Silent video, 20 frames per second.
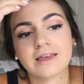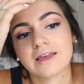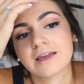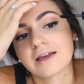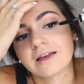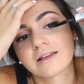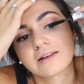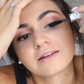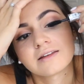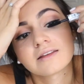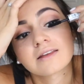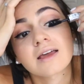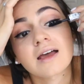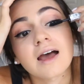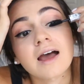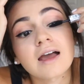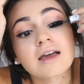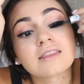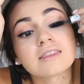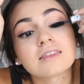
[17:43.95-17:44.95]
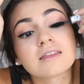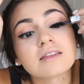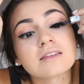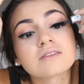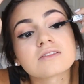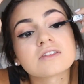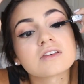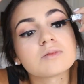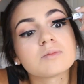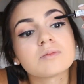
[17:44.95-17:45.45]
and I
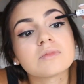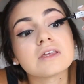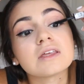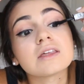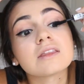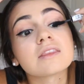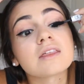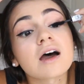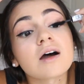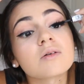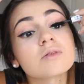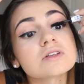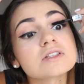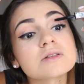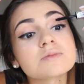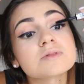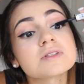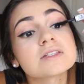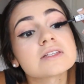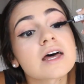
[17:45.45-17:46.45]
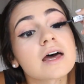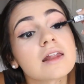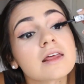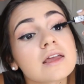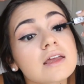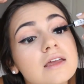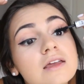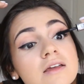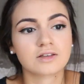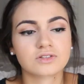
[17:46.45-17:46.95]
think to me that was
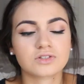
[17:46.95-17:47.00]
upsetting.